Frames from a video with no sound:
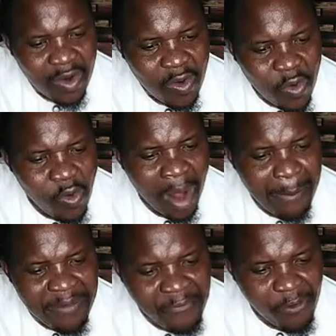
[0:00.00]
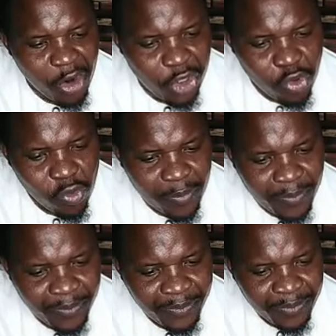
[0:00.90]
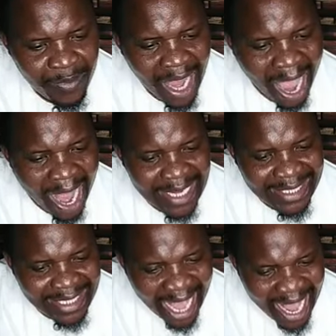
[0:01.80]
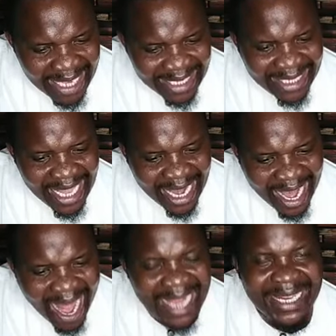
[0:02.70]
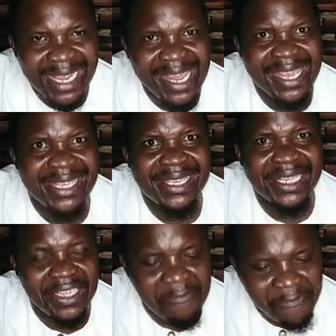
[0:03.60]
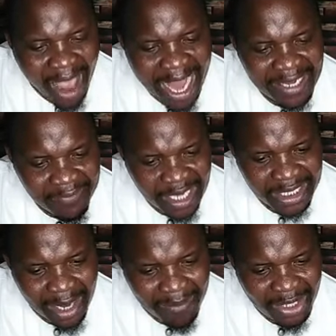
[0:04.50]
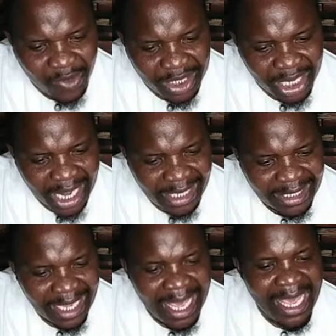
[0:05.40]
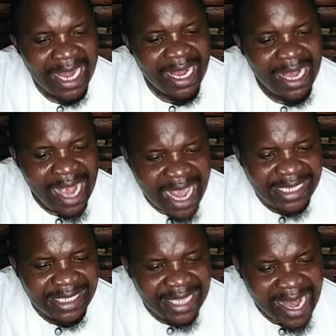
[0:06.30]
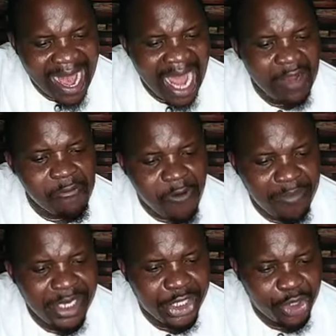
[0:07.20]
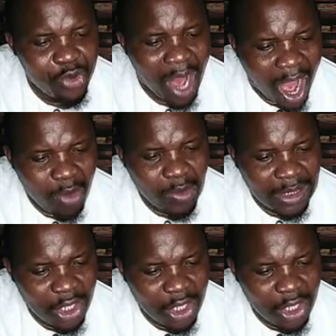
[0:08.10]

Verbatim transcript: who are before you, and thus the land is defiled. Verse number 28. Lest the land vomit you out